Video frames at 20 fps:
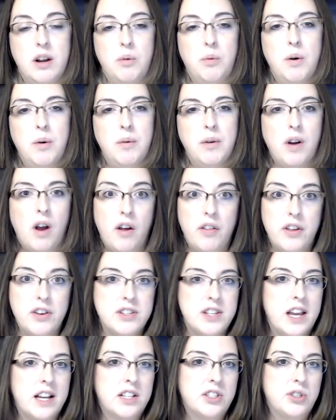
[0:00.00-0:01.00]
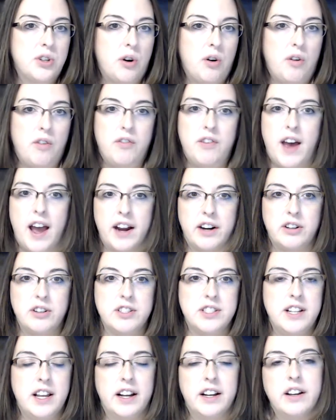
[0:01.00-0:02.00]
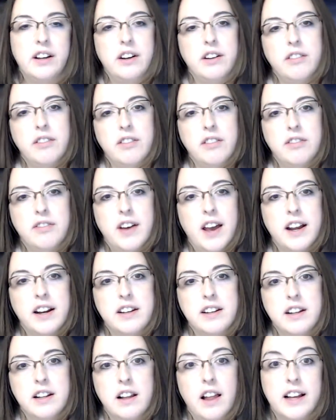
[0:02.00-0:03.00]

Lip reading: What were all those external factors that could have affected,